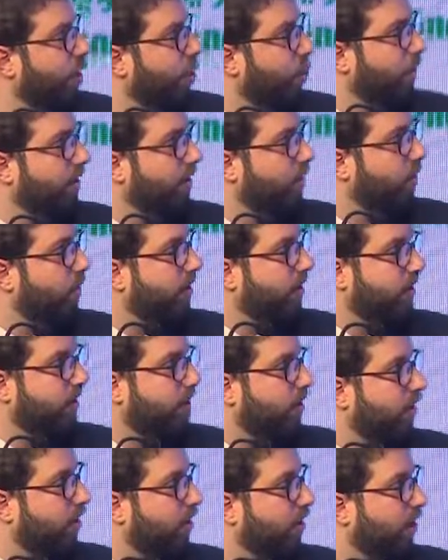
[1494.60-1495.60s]
We know
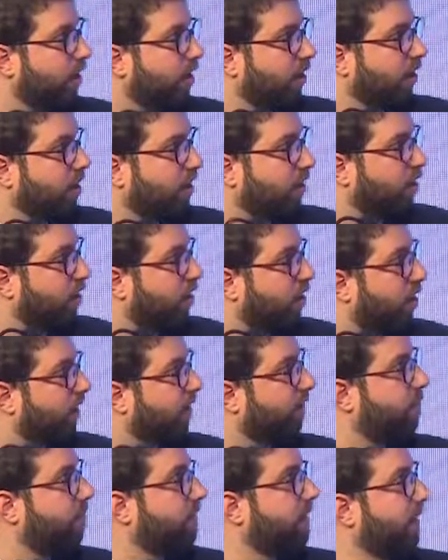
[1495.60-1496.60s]

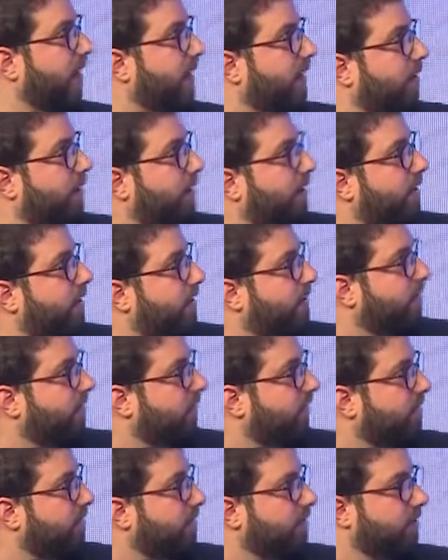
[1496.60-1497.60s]
government
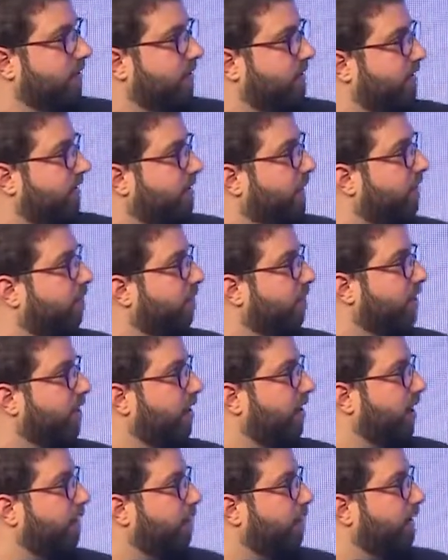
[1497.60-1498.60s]
analytics is still a
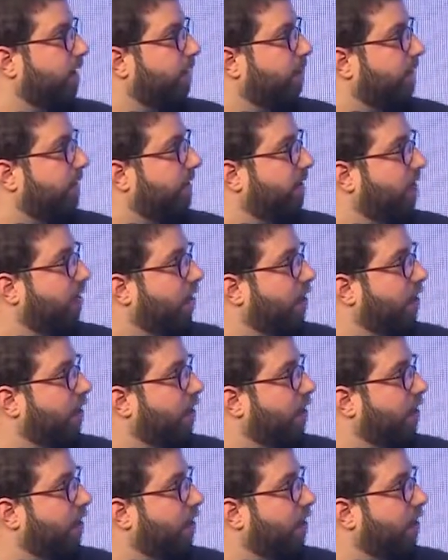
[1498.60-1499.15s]
very hot topic,